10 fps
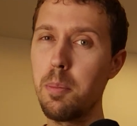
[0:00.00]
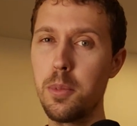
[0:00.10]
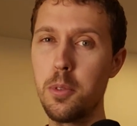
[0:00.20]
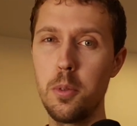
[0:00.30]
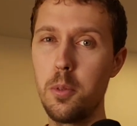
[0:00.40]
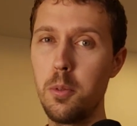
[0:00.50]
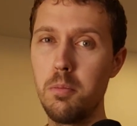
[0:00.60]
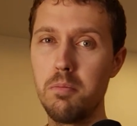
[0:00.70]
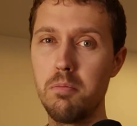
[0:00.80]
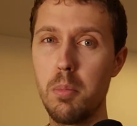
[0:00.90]
up
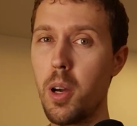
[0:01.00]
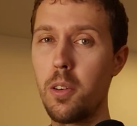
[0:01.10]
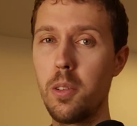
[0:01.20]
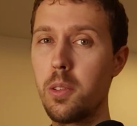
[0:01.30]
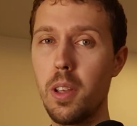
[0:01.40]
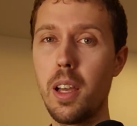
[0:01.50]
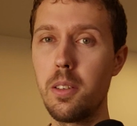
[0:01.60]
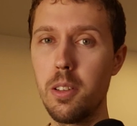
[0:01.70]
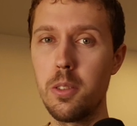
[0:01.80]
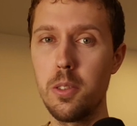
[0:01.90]
to modern
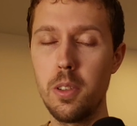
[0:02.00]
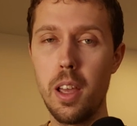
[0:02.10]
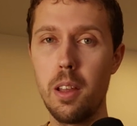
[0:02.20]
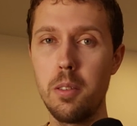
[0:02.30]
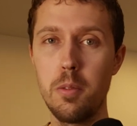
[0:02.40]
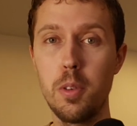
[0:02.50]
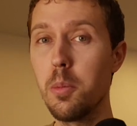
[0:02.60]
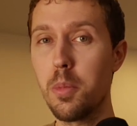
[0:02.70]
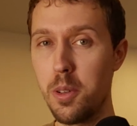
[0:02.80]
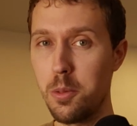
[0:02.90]
scientists and
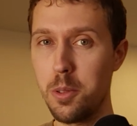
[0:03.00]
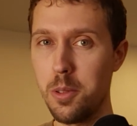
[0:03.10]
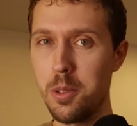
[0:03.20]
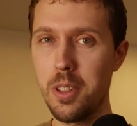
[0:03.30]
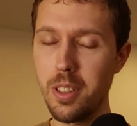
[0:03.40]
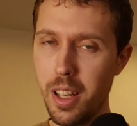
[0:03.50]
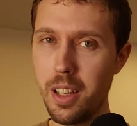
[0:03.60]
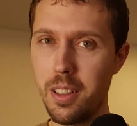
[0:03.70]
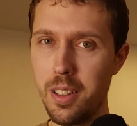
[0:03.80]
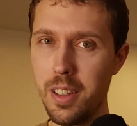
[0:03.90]
film producers
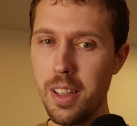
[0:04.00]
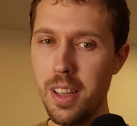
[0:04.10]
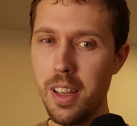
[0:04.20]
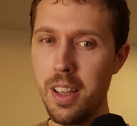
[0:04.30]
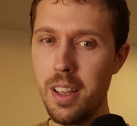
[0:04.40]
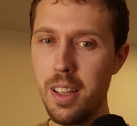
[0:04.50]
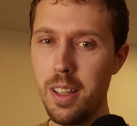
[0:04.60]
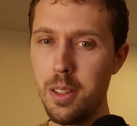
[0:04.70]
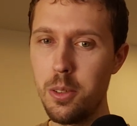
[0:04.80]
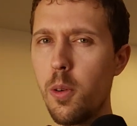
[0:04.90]
alike.
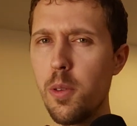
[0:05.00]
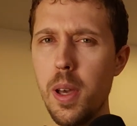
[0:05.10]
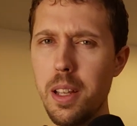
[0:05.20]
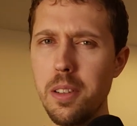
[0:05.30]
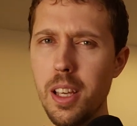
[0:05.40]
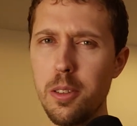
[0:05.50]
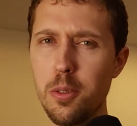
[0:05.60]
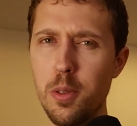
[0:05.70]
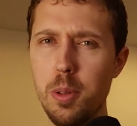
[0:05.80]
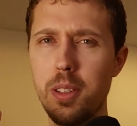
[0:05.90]
So if you hadn't
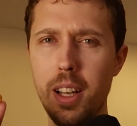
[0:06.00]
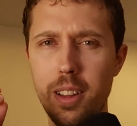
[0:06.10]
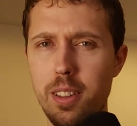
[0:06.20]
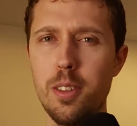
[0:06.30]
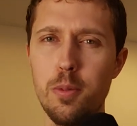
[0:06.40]
guessed from the title of